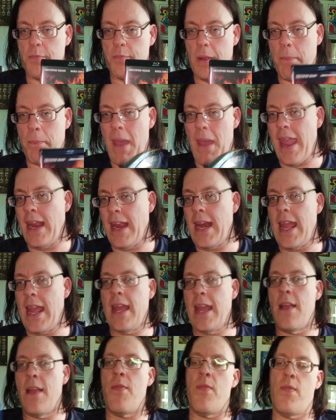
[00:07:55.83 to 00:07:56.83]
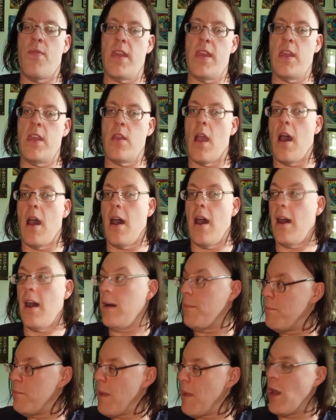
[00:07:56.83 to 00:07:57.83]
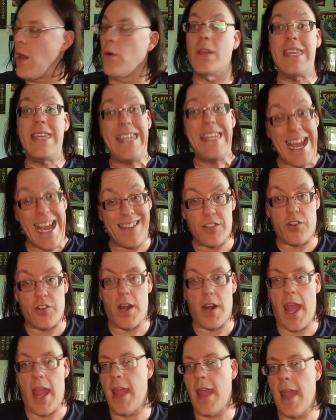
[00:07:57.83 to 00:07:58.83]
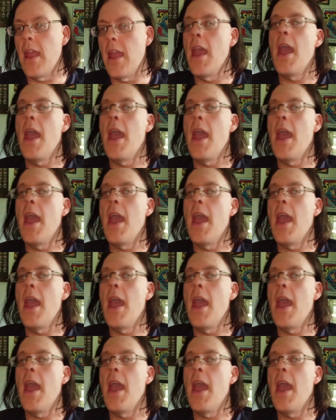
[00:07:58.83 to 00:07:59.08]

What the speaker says: McBain in the mail yesterday.